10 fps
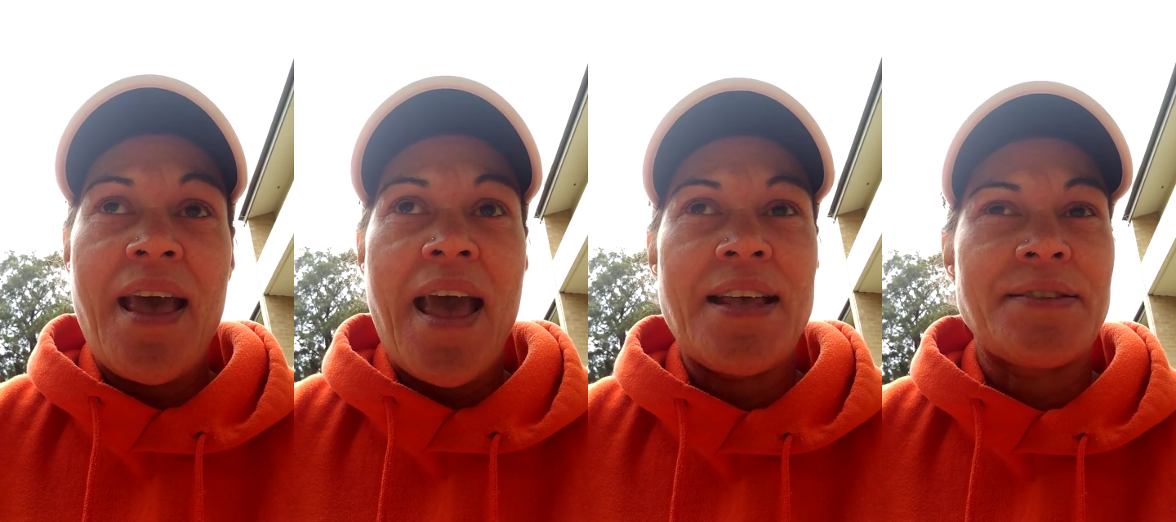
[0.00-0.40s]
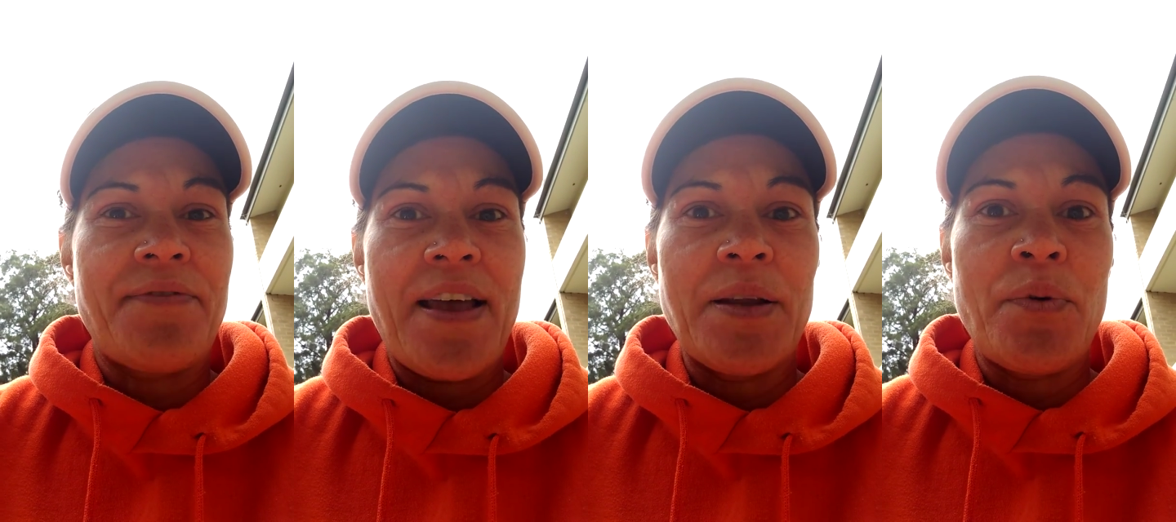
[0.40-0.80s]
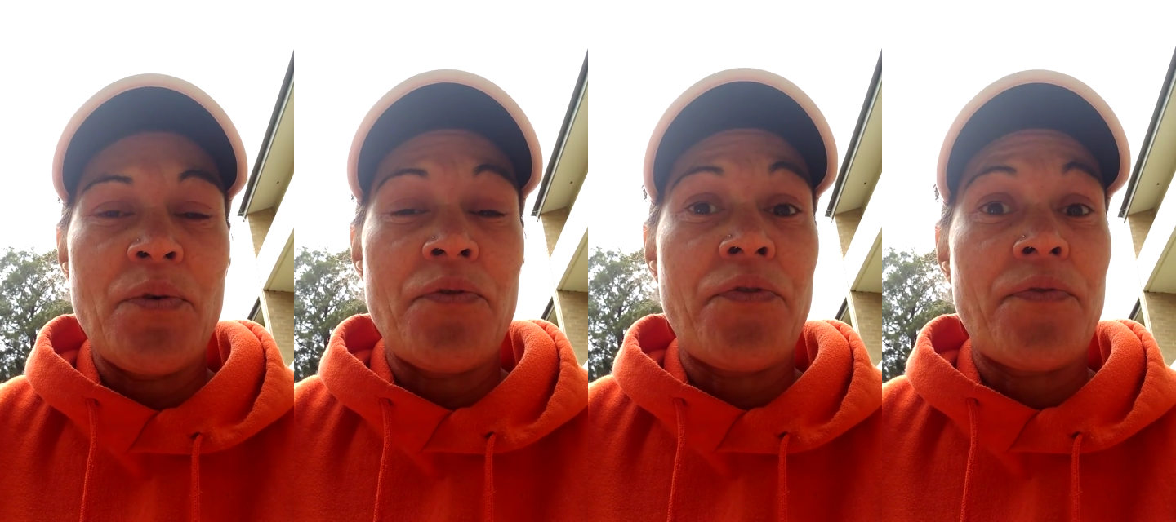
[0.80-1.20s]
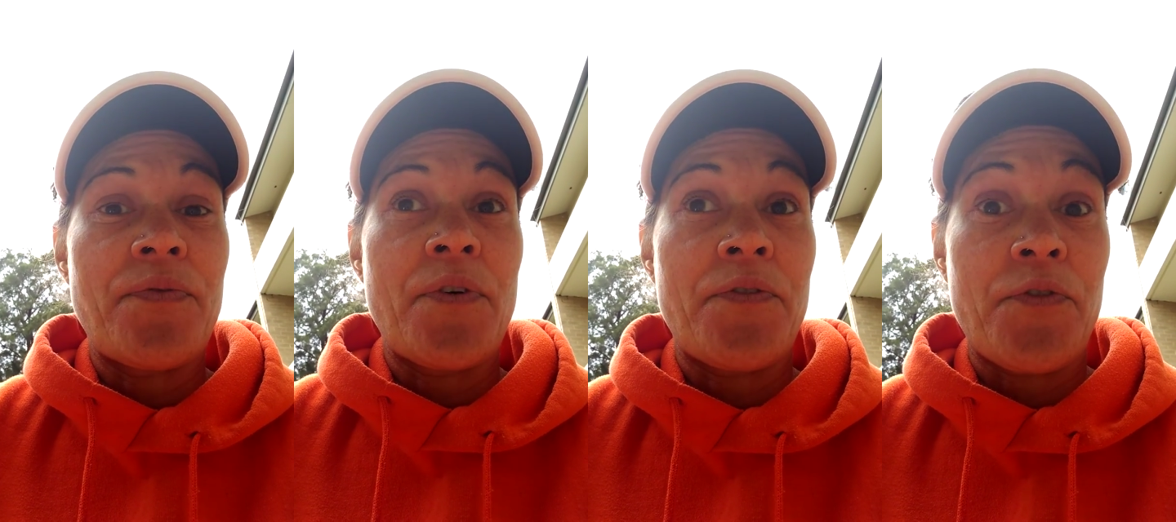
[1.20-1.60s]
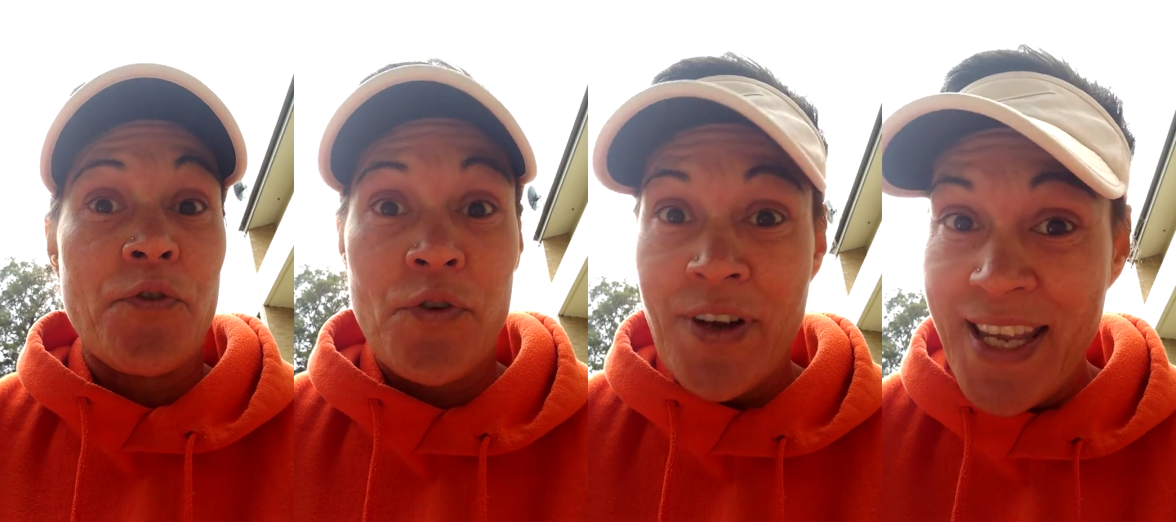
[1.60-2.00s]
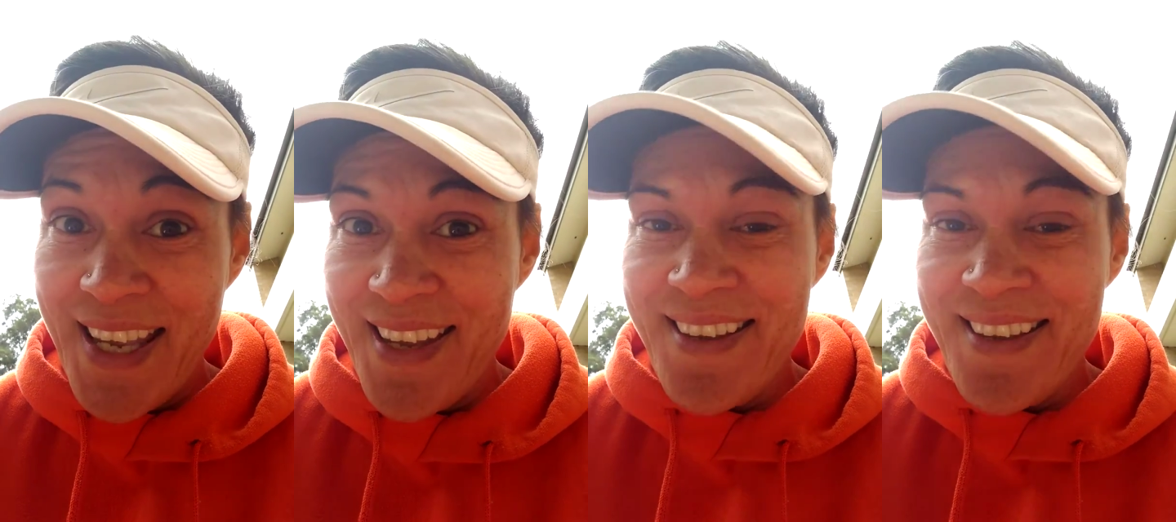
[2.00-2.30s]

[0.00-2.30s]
has available for free.